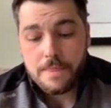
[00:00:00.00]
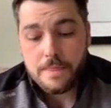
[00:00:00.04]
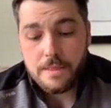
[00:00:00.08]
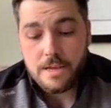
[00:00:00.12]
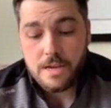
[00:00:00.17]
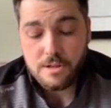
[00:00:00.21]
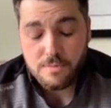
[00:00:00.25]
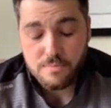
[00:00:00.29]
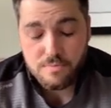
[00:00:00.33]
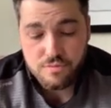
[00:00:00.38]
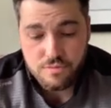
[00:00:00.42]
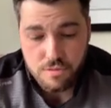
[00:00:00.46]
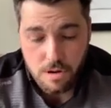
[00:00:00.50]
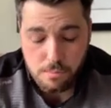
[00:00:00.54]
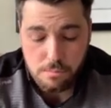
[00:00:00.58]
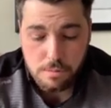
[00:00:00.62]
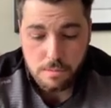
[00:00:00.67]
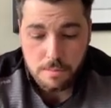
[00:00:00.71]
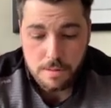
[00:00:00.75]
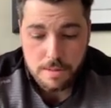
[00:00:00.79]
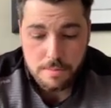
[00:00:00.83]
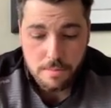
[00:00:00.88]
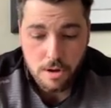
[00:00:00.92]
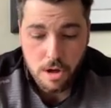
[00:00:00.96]
It's
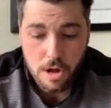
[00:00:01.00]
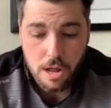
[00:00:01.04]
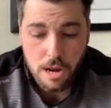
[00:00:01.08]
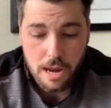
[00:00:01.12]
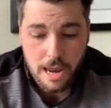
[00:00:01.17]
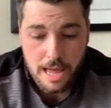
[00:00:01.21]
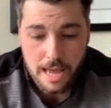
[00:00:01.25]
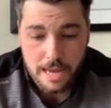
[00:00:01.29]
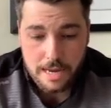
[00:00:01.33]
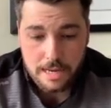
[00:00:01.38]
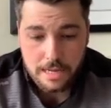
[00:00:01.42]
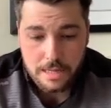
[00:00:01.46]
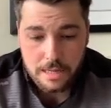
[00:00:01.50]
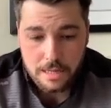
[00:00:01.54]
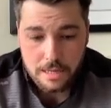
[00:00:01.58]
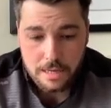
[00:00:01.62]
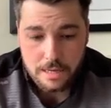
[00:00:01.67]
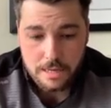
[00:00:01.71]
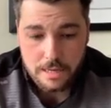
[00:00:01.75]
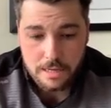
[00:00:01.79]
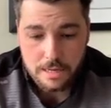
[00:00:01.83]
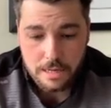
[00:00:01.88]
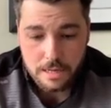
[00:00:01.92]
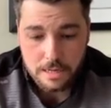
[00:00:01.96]
probably more
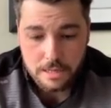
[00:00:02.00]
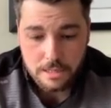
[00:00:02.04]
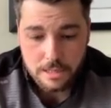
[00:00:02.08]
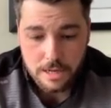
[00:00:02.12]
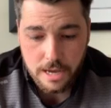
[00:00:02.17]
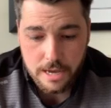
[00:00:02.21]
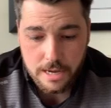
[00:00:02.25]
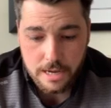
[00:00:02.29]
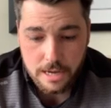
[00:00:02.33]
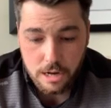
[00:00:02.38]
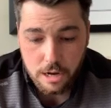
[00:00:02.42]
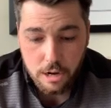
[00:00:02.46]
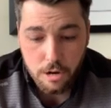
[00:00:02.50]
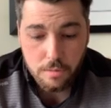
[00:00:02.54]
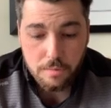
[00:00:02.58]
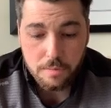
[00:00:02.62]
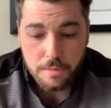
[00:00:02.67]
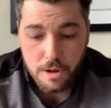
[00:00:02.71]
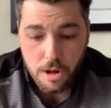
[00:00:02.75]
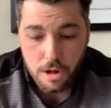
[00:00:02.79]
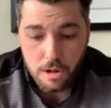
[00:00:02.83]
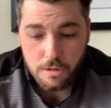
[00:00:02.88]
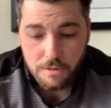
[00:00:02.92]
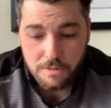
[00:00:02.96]
likely as a club
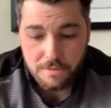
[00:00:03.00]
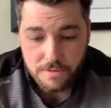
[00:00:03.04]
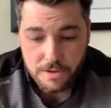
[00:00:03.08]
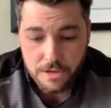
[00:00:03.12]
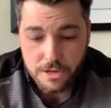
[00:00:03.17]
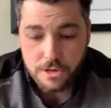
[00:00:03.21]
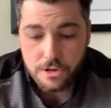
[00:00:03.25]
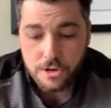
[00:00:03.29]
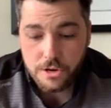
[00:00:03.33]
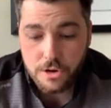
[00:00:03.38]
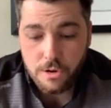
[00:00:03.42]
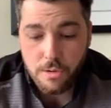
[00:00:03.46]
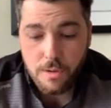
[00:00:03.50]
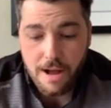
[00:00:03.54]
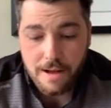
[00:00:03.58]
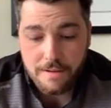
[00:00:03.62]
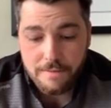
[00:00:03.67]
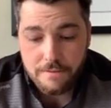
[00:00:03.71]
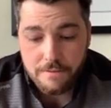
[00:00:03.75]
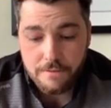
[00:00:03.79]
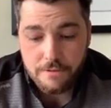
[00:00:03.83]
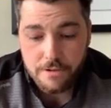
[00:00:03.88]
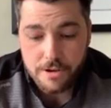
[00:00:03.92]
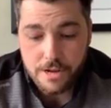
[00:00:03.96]
golfer you're going to
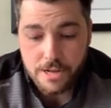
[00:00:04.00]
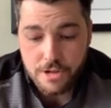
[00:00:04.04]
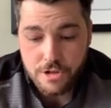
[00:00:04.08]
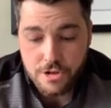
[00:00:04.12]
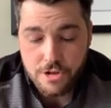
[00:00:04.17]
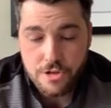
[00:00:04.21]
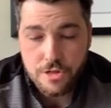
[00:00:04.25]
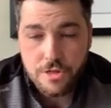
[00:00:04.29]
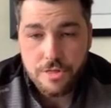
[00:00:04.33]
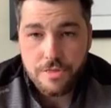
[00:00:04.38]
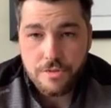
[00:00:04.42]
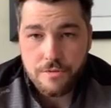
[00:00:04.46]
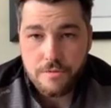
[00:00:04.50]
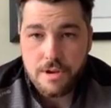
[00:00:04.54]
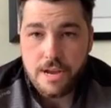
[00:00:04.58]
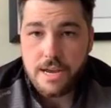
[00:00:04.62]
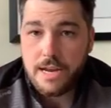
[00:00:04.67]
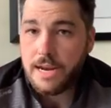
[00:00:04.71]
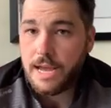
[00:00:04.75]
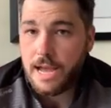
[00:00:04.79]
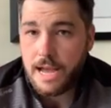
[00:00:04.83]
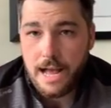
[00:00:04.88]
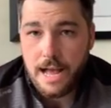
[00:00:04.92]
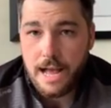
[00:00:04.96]
average three
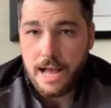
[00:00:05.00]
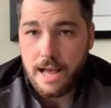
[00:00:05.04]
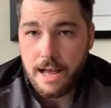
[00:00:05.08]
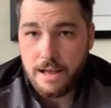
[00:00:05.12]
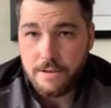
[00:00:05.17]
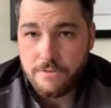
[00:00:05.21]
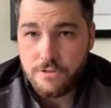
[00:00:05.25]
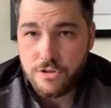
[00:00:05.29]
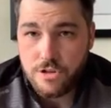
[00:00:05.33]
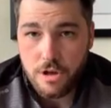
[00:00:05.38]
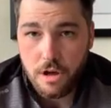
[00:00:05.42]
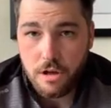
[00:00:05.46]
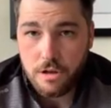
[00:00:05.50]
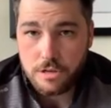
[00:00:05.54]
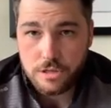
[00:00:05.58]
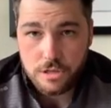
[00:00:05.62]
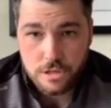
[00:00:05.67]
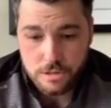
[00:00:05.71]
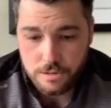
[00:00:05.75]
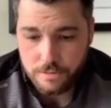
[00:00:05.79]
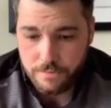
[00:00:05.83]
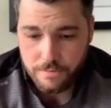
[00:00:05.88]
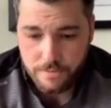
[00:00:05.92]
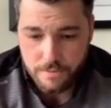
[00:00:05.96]
and a half
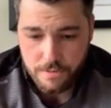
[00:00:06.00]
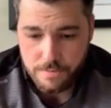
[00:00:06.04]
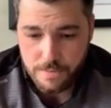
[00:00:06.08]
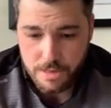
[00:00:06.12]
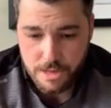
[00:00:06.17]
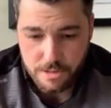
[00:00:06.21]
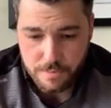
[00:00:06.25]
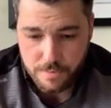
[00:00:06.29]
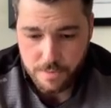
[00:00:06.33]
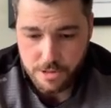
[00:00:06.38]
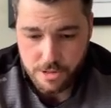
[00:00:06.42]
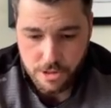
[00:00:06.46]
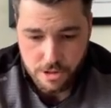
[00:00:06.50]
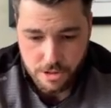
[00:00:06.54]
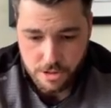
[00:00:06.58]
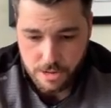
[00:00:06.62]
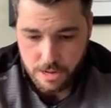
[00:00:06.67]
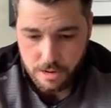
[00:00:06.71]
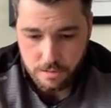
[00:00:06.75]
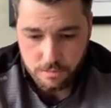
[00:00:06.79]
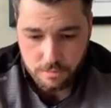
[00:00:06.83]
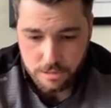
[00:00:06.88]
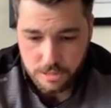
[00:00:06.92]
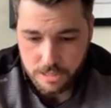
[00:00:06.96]
shots from this position,
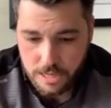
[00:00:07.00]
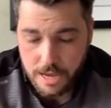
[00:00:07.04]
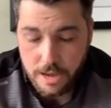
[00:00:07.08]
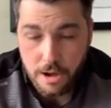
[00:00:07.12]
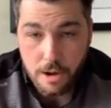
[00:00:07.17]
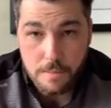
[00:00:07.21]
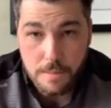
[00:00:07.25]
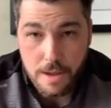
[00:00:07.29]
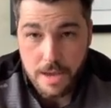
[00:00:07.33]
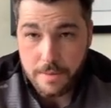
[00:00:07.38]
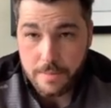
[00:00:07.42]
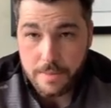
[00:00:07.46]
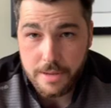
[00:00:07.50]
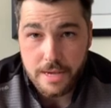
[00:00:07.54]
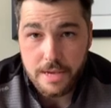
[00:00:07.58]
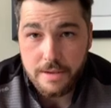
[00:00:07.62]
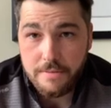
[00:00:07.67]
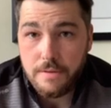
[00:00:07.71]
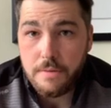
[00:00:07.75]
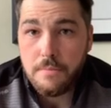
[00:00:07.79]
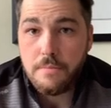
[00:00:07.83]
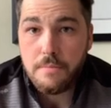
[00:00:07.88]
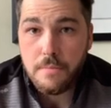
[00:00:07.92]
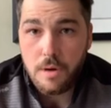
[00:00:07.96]
I would say, or maybe
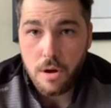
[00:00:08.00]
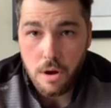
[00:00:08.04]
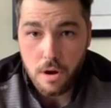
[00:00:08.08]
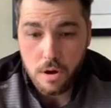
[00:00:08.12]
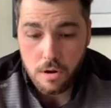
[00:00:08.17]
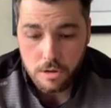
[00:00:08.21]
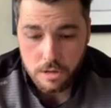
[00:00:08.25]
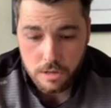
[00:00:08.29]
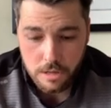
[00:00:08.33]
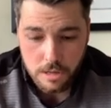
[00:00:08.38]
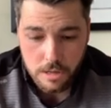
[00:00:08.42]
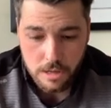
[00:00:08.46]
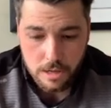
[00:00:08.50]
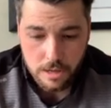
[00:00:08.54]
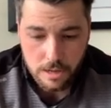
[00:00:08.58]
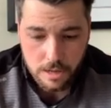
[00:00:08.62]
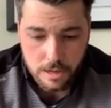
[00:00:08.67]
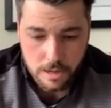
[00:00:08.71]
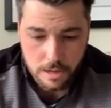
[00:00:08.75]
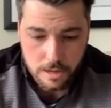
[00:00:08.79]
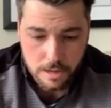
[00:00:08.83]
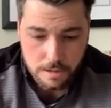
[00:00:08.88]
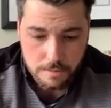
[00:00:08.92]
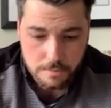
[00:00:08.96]
even more.
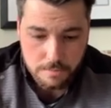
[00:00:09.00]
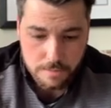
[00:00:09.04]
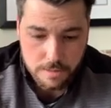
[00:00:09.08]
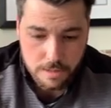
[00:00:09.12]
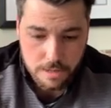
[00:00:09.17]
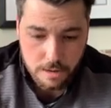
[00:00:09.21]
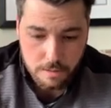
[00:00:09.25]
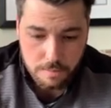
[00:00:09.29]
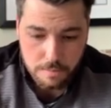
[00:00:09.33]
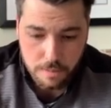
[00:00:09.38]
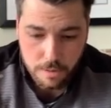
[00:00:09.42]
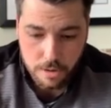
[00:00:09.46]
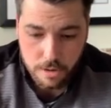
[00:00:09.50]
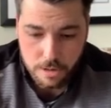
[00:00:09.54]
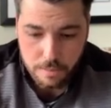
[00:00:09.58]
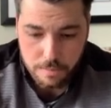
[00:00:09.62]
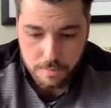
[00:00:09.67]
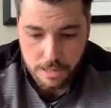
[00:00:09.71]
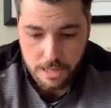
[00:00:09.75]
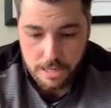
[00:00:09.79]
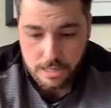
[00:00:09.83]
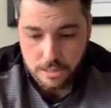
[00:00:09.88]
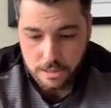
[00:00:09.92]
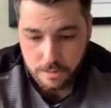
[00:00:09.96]
Um, you know, bunker
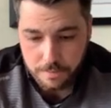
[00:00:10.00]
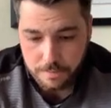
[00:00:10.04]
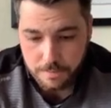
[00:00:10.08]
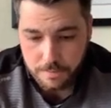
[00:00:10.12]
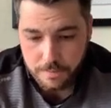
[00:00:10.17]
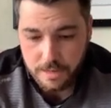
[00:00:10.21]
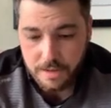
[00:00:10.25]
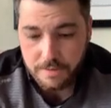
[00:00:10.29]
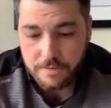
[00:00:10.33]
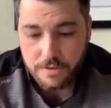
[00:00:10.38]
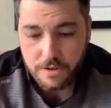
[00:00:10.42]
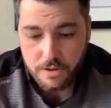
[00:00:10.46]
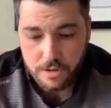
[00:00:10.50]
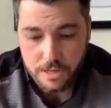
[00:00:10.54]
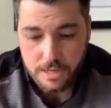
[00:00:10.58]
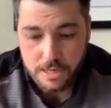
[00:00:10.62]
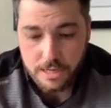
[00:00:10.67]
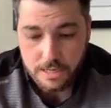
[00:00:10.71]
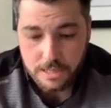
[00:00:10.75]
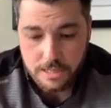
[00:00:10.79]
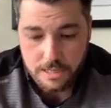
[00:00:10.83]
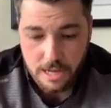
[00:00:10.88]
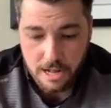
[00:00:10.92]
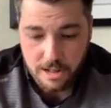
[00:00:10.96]
plays are difficult in
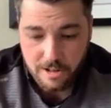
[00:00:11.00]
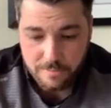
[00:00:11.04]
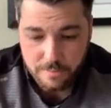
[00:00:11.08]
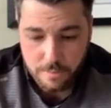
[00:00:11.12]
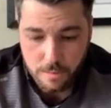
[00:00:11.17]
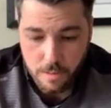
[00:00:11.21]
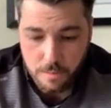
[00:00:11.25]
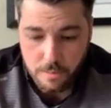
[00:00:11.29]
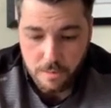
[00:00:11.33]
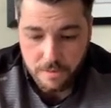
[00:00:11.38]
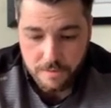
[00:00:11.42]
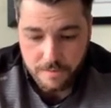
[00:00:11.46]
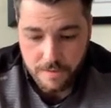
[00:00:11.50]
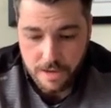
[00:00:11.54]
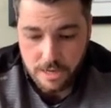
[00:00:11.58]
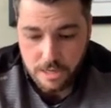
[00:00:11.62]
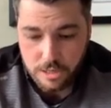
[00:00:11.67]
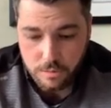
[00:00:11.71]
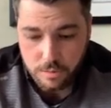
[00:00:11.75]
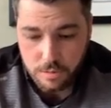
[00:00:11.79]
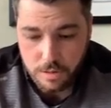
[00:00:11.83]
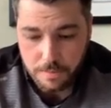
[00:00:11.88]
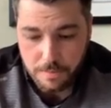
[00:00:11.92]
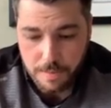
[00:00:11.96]
itself, but when we're
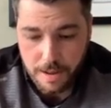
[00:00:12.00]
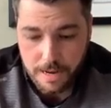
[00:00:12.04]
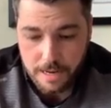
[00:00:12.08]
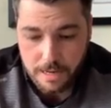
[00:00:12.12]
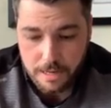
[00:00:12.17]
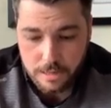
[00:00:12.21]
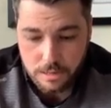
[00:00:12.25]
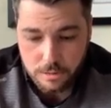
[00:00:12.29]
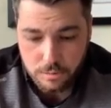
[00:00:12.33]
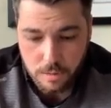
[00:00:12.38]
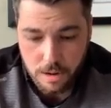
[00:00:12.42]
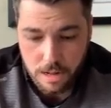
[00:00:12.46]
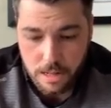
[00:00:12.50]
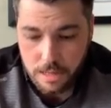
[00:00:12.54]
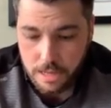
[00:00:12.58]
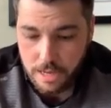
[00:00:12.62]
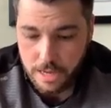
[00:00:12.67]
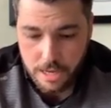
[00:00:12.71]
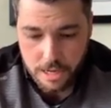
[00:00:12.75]
faced with a bank as well,